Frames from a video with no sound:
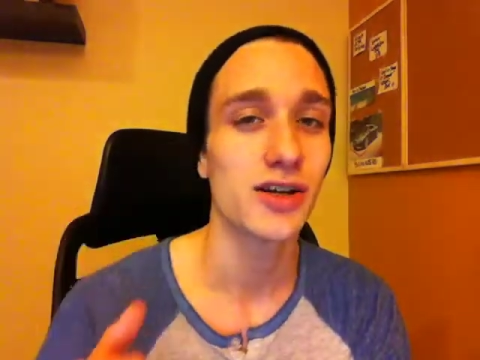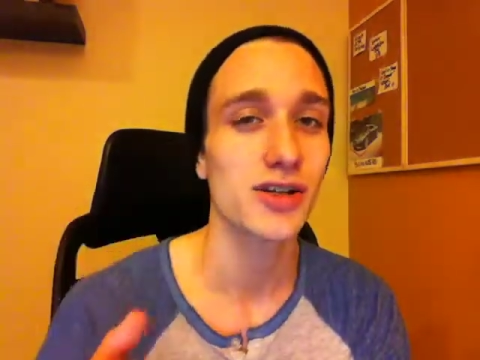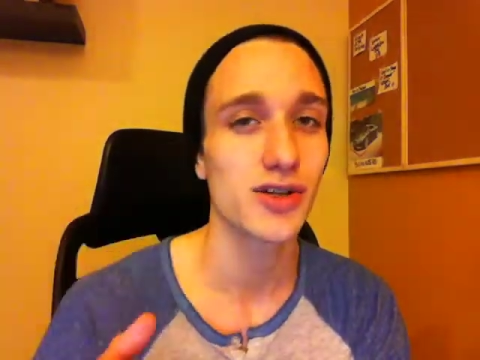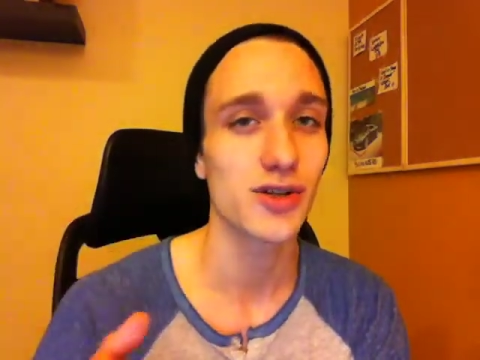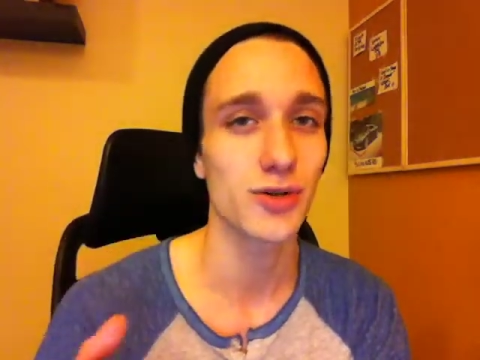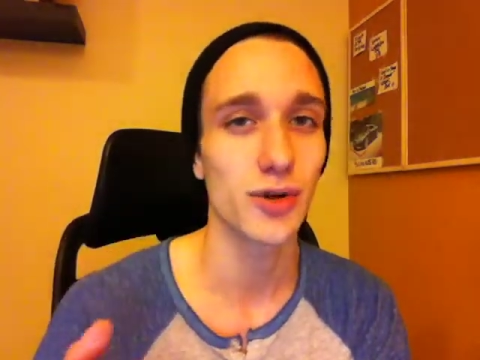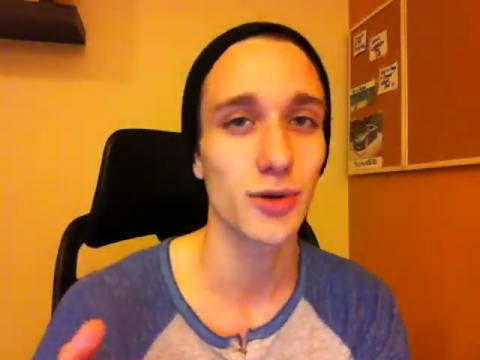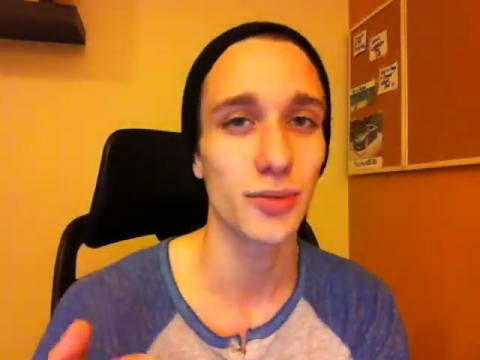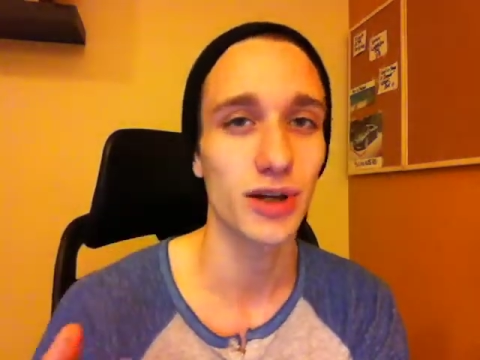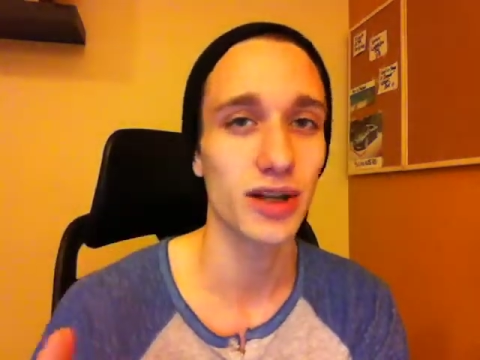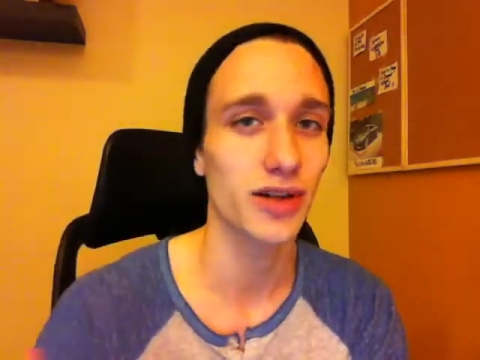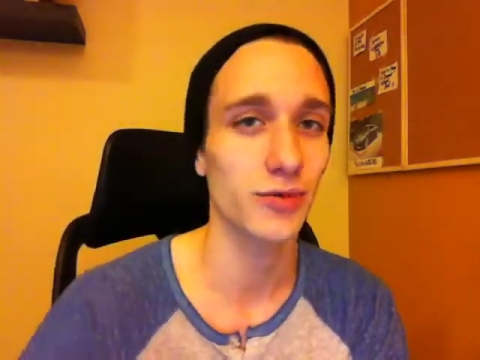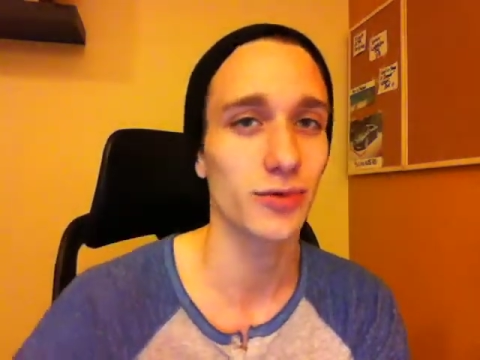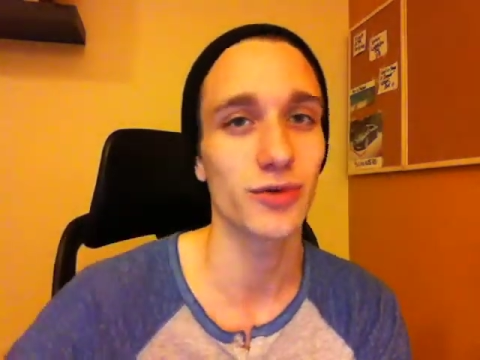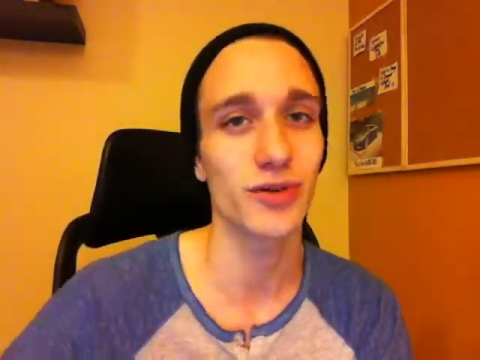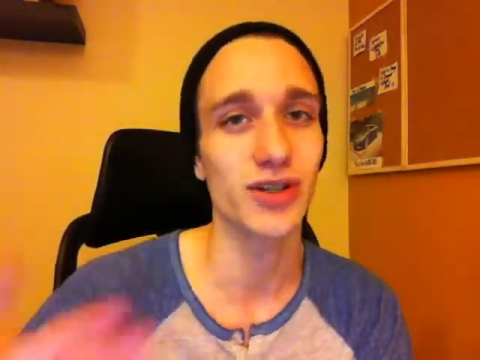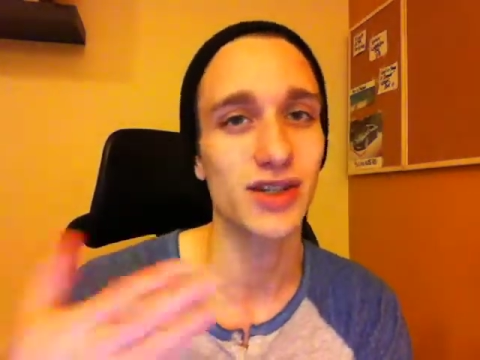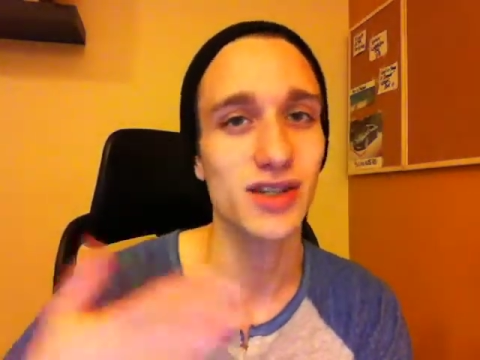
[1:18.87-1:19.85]
so nobody could
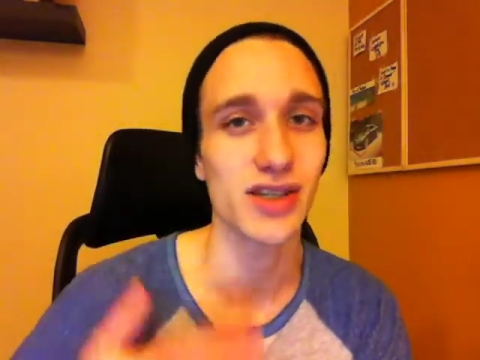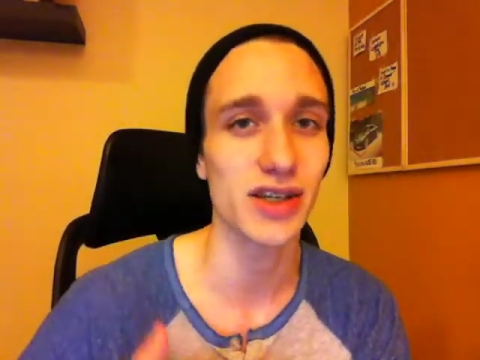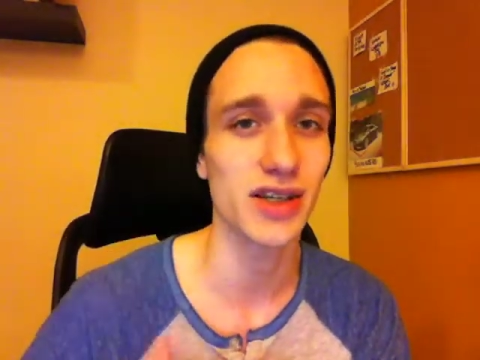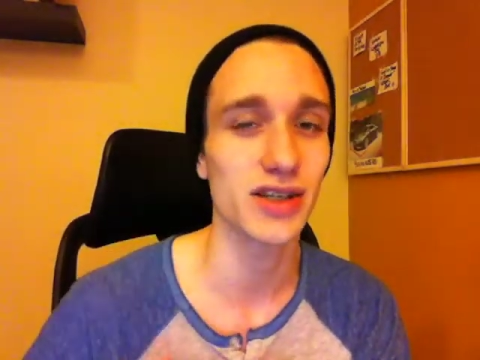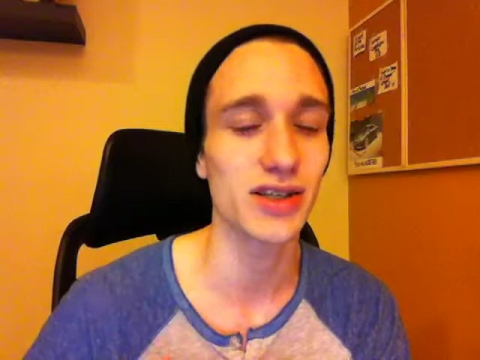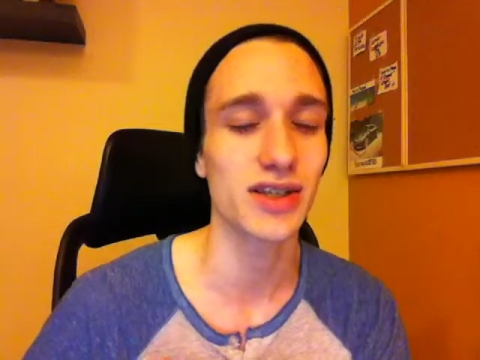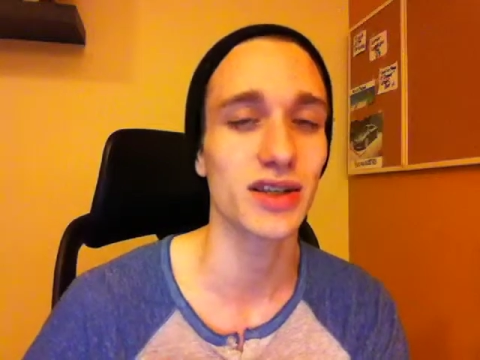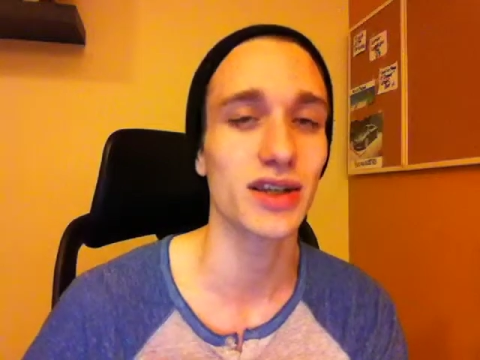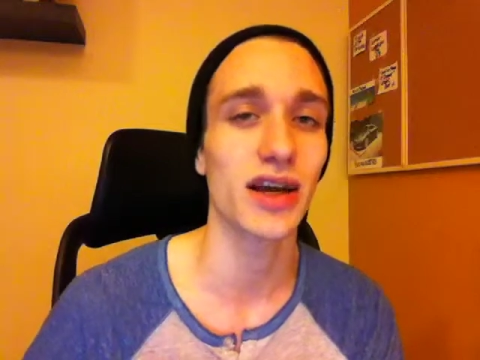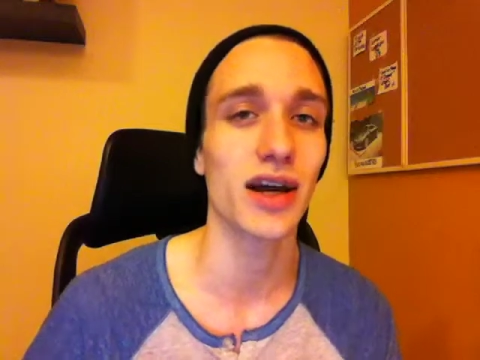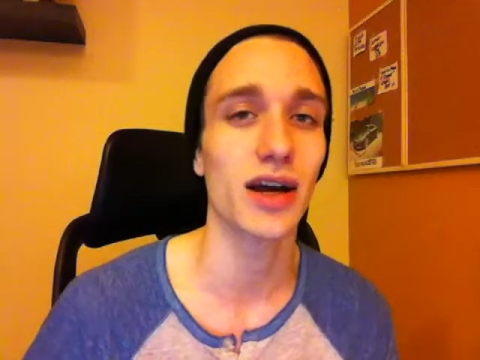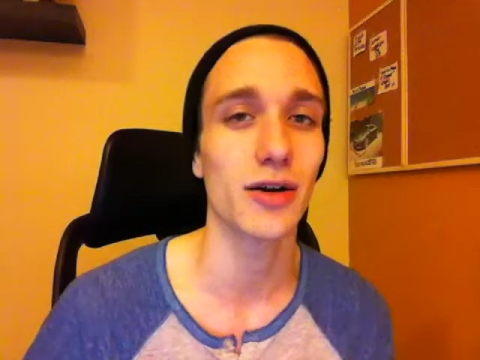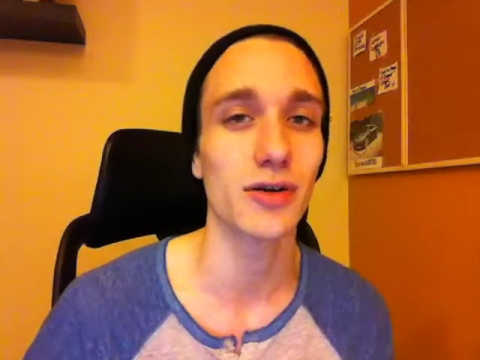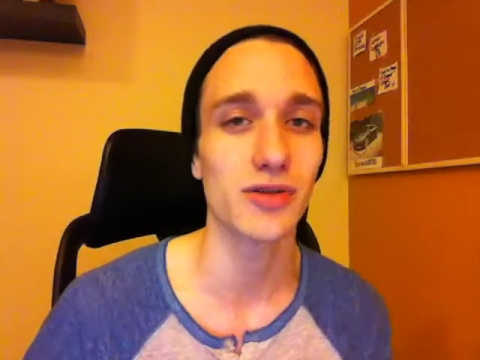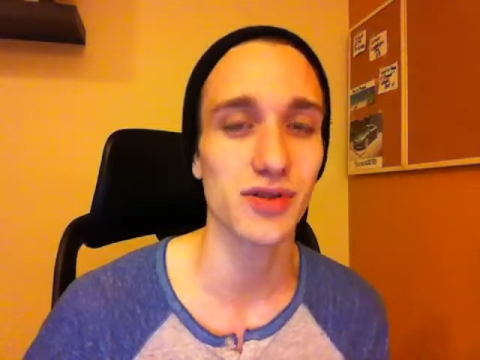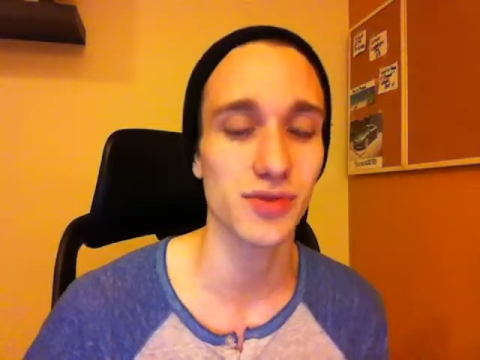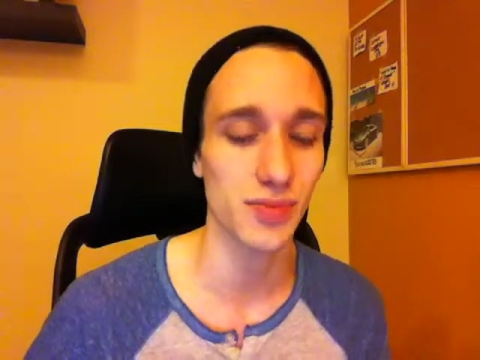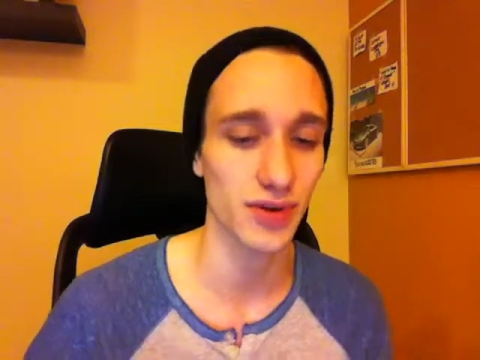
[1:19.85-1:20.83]
really see into the house,